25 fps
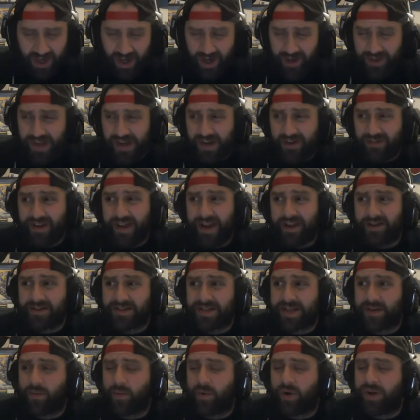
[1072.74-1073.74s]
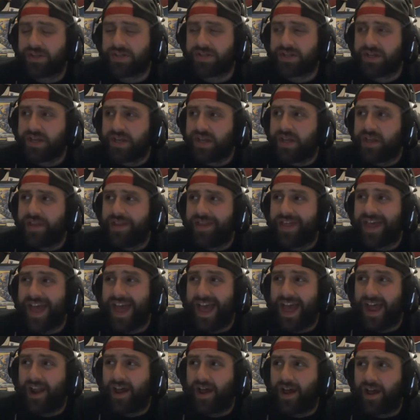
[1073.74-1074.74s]
thing Granato said was
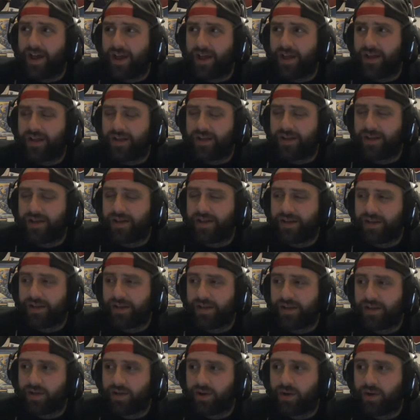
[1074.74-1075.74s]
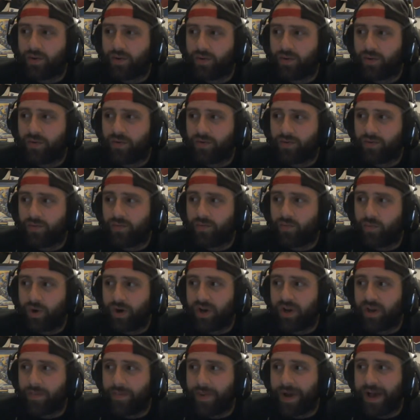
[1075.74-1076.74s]
that,
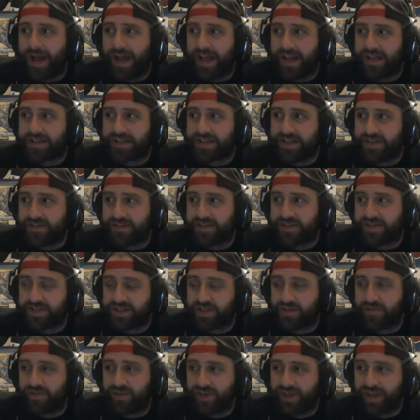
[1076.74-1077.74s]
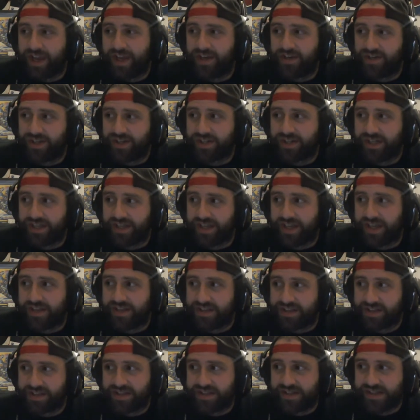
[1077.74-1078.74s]
one of the positives the Silver Lions you take
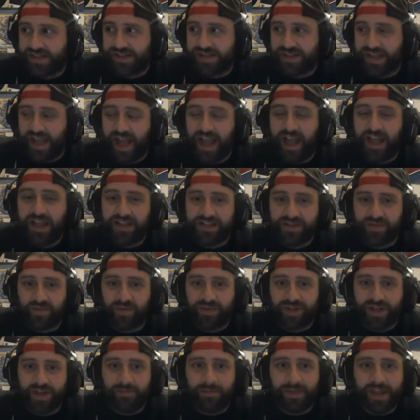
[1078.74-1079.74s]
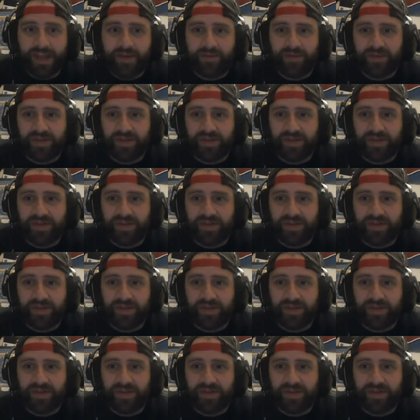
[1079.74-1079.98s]
out is these guys, when they make